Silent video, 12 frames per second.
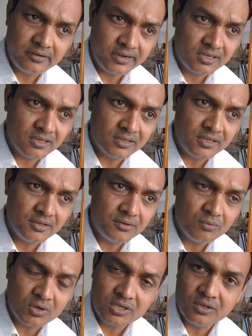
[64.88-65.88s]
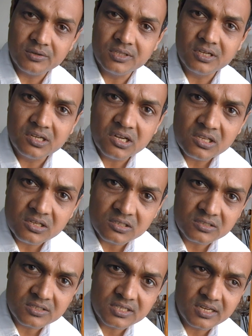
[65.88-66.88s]
directly working on the
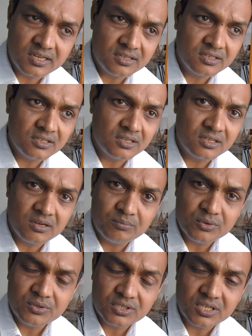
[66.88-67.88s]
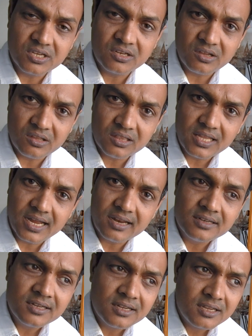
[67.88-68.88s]
colors and uh, composition and all
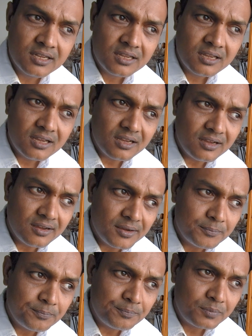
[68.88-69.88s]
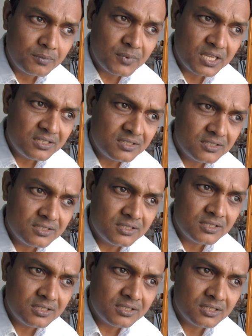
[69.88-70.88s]
that uh, but
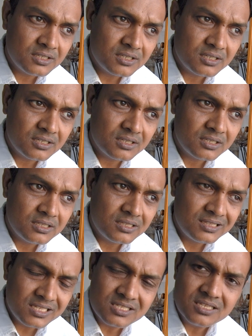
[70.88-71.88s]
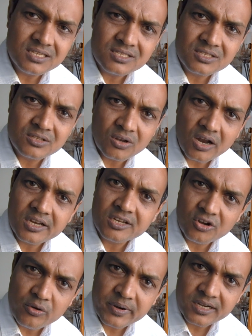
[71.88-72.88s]
uh, this is not
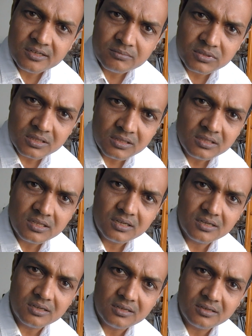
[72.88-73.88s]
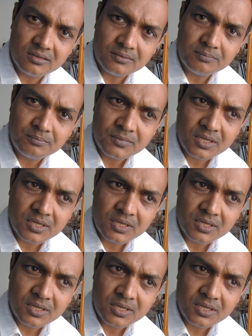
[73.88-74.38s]
recommendable uh,